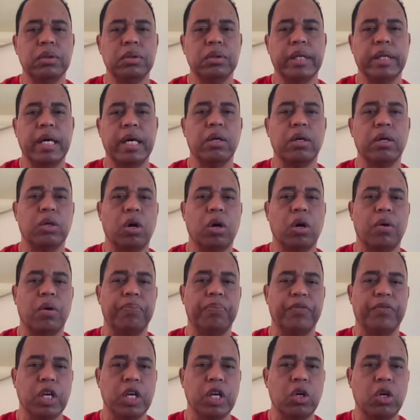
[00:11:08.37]
get on
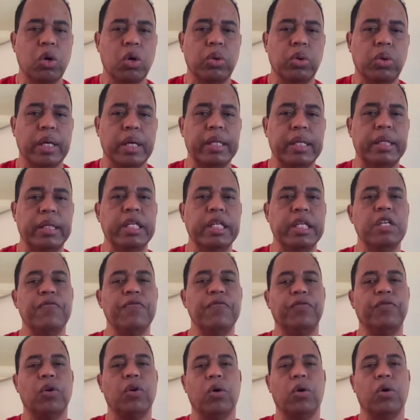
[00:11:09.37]
a vehicle and
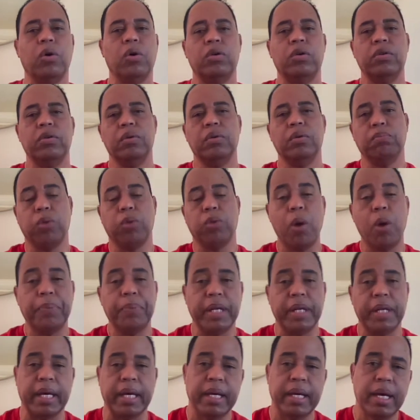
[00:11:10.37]
leave for
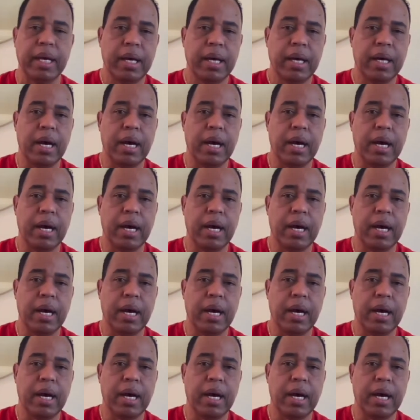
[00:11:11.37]
Bopley,